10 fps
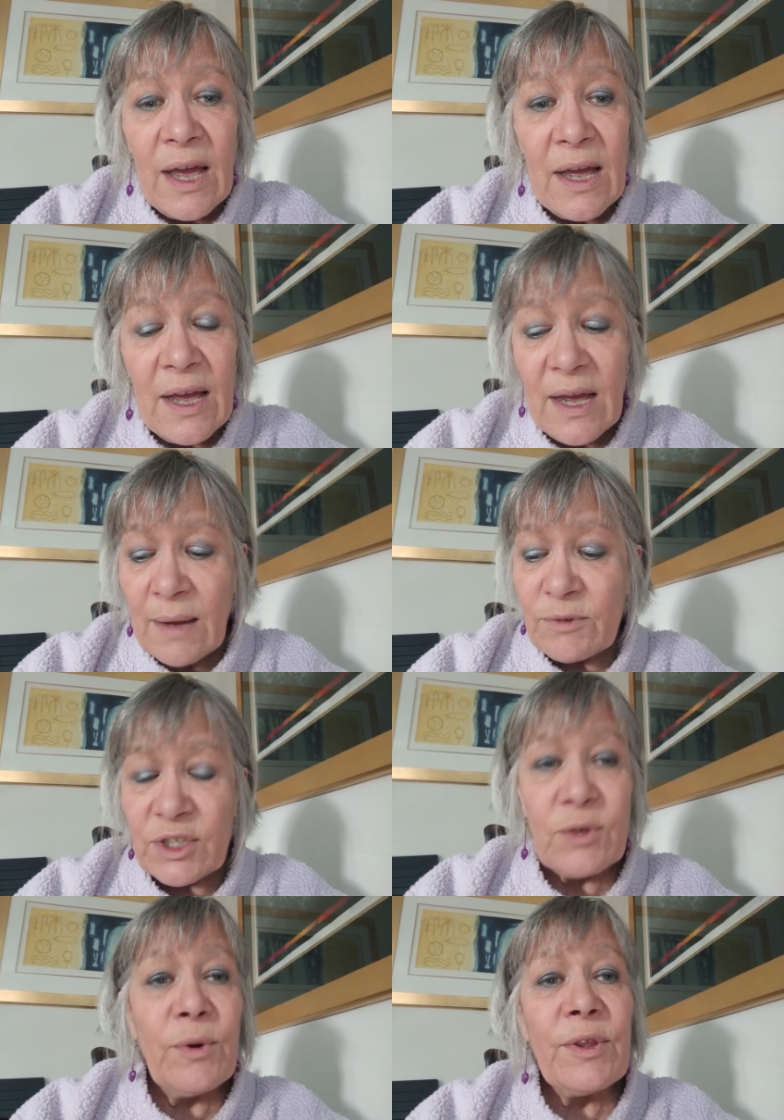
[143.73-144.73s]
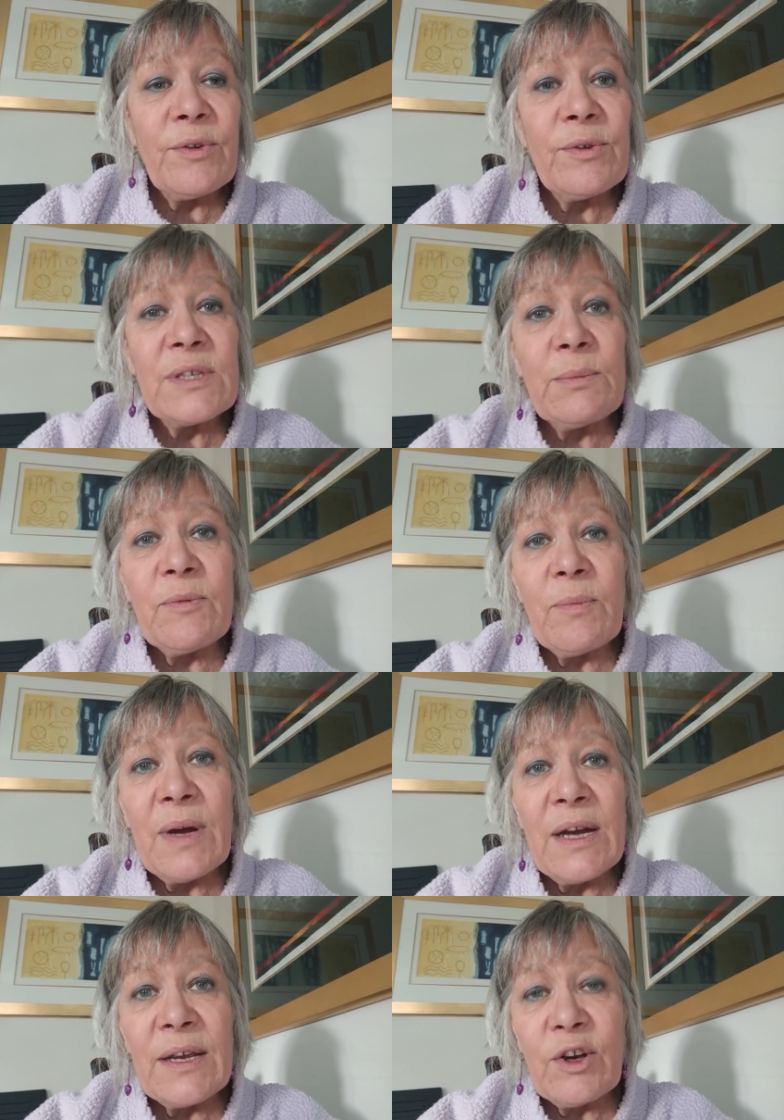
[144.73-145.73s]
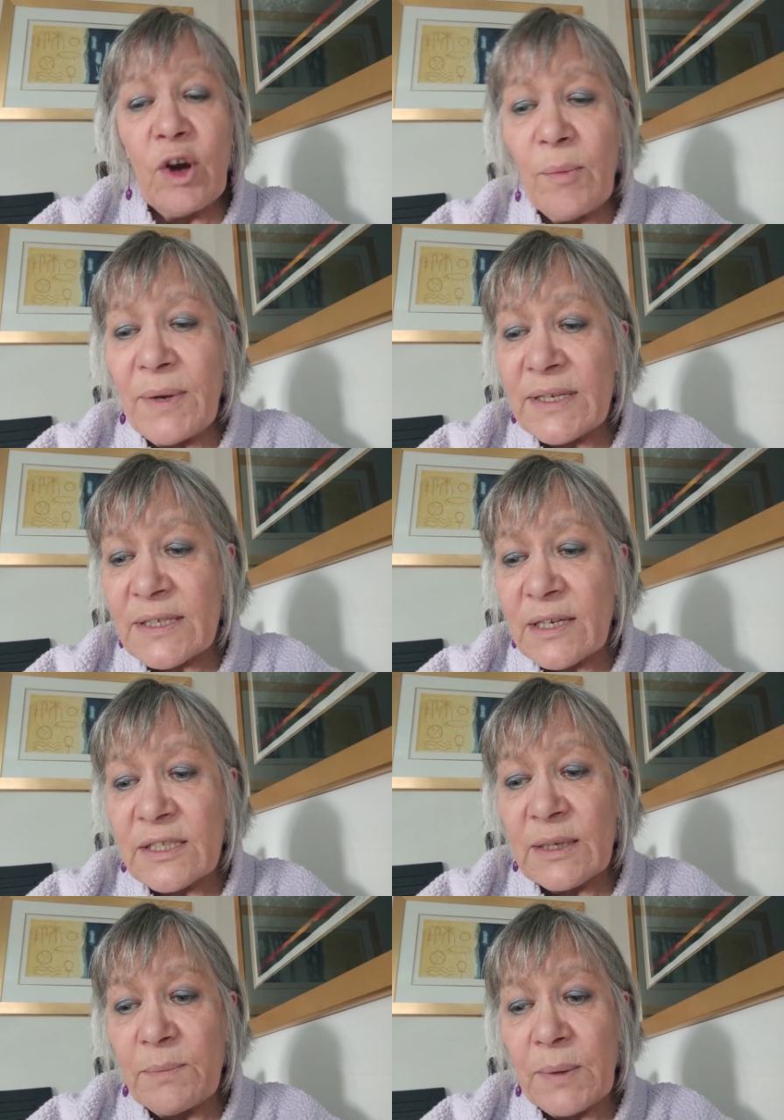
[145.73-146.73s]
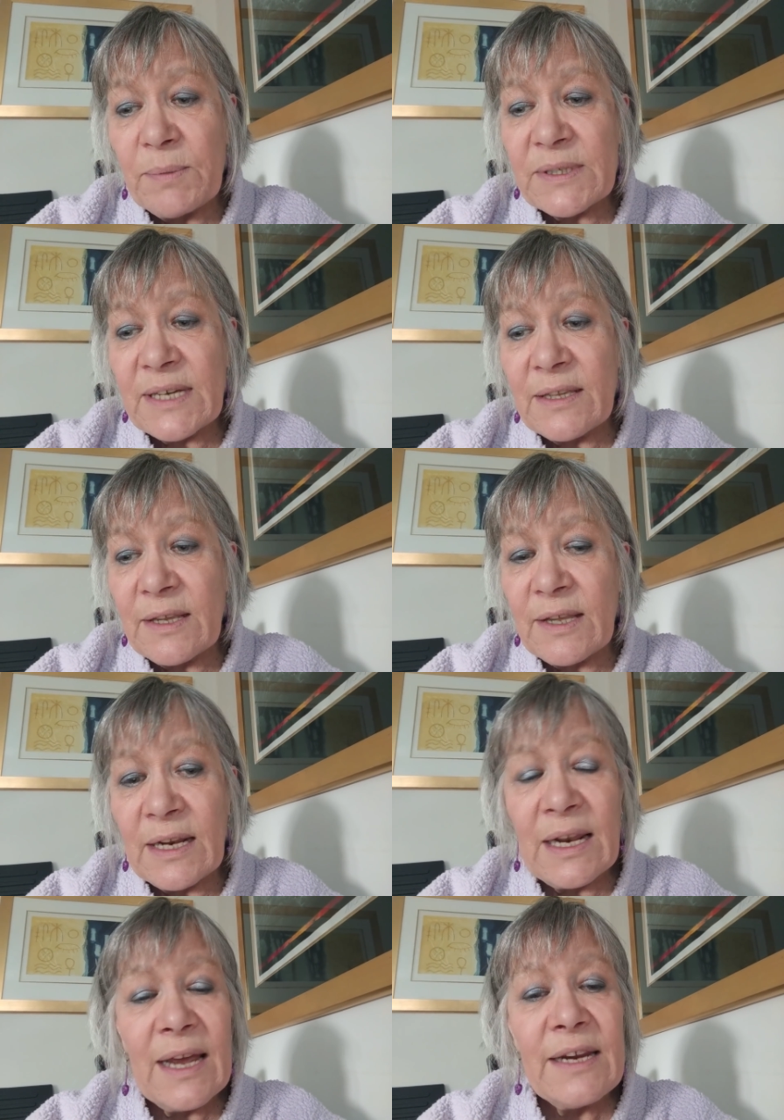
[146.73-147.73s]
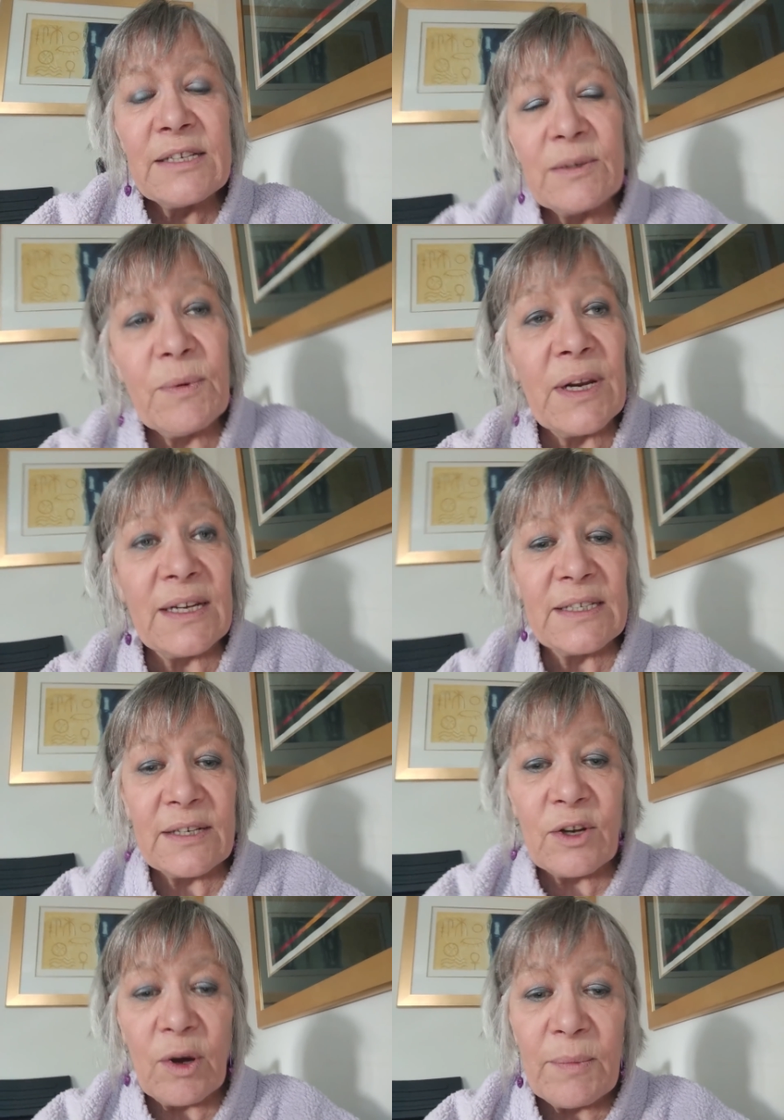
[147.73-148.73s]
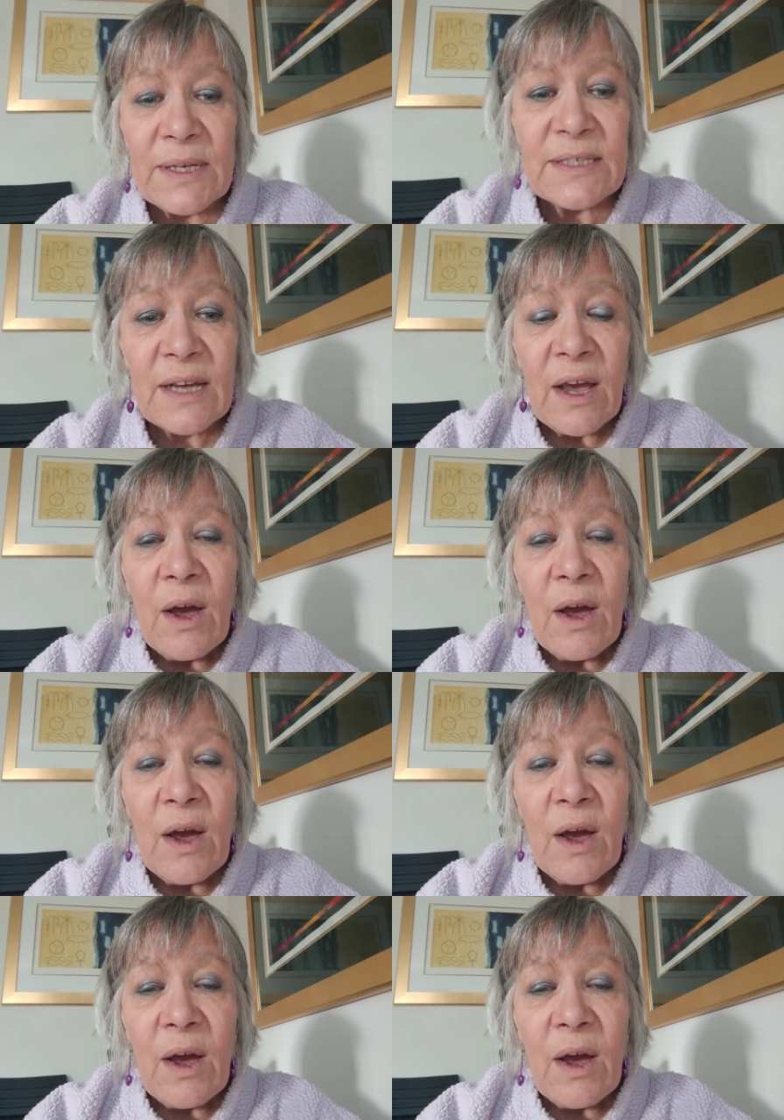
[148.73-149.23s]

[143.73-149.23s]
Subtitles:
I'm just going through some of my comments, and some people said that they liked it when I did comments.